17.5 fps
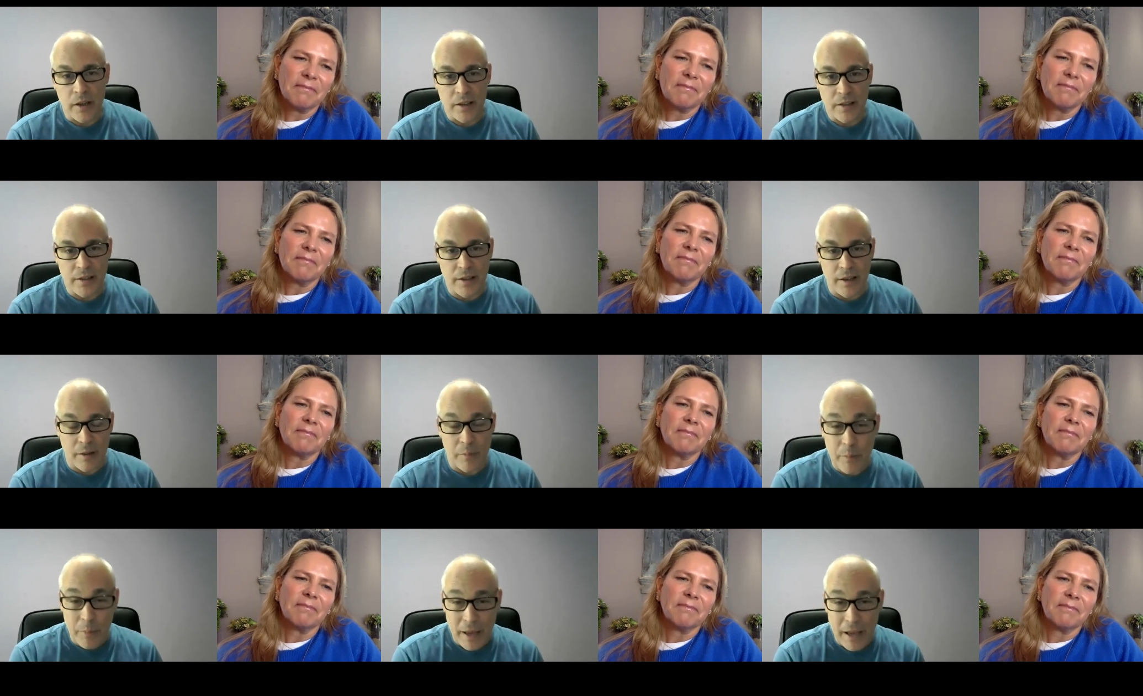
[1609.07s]

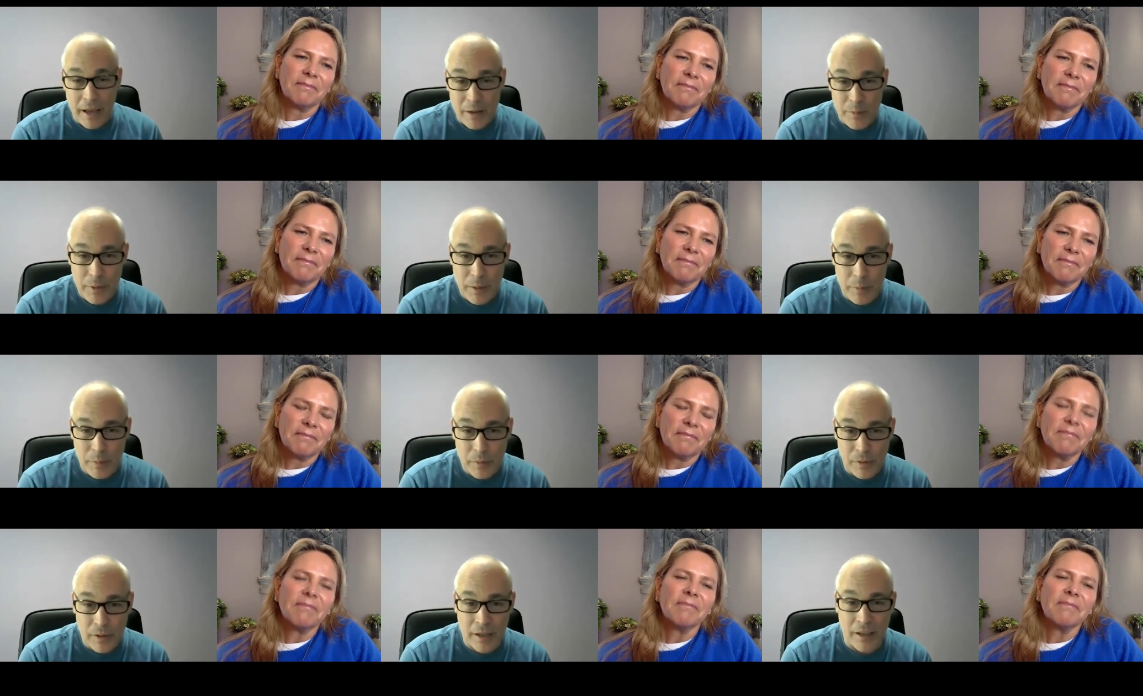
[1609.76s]
Speaker 1: impact people
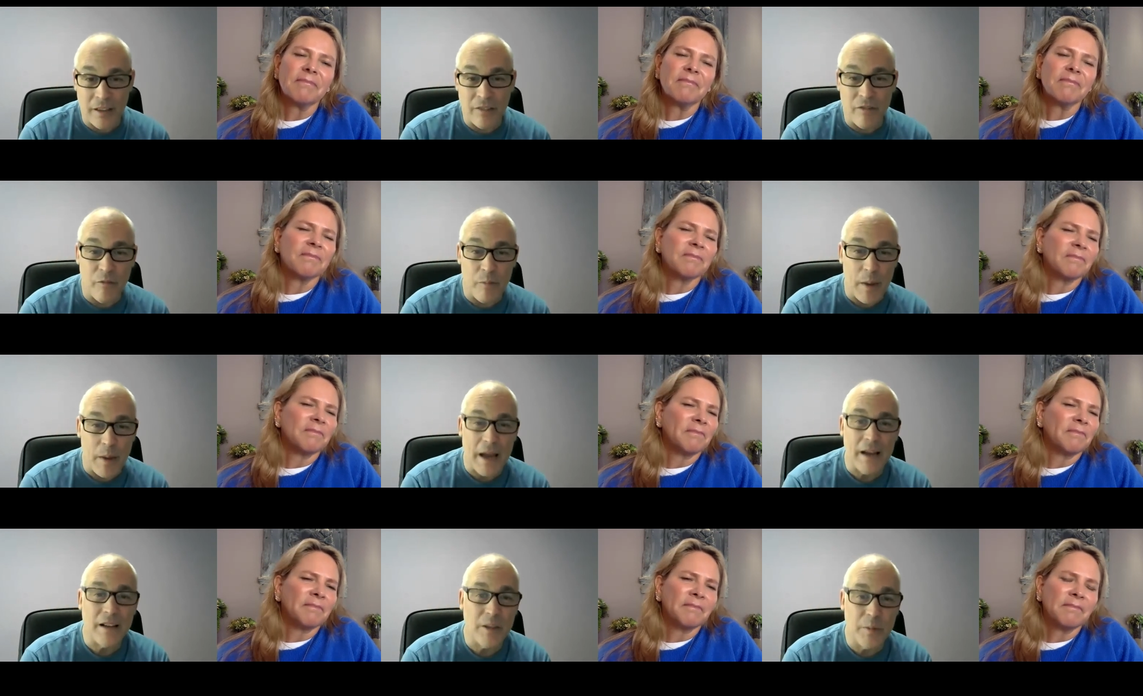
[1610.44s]
and give back
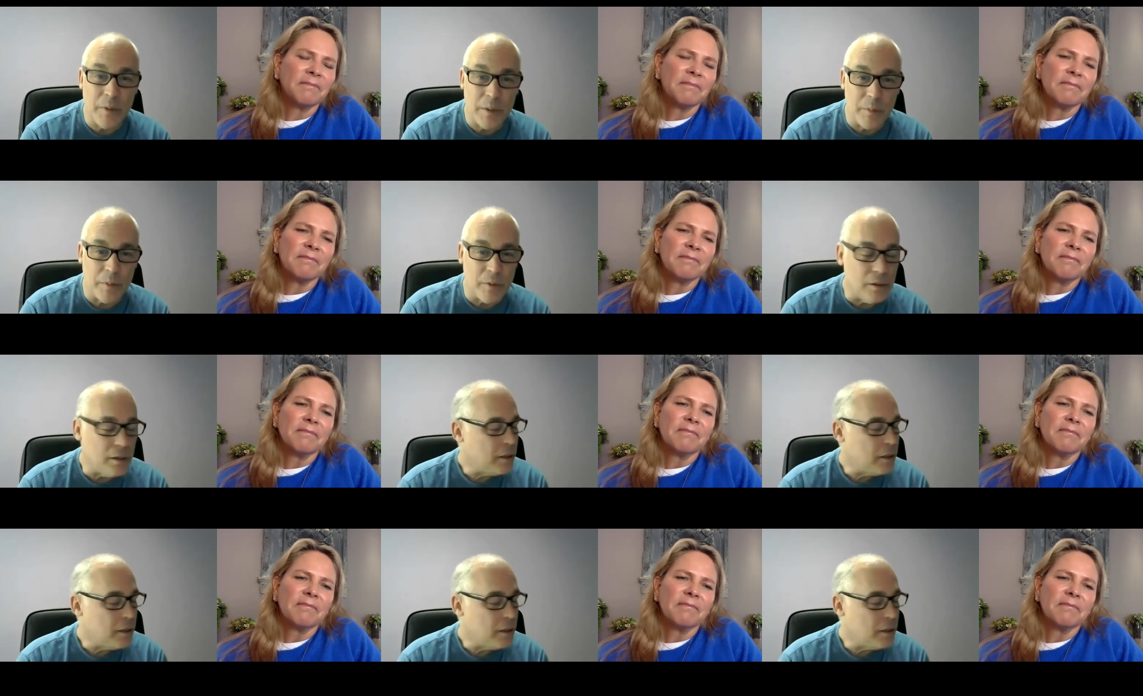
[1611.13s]
to people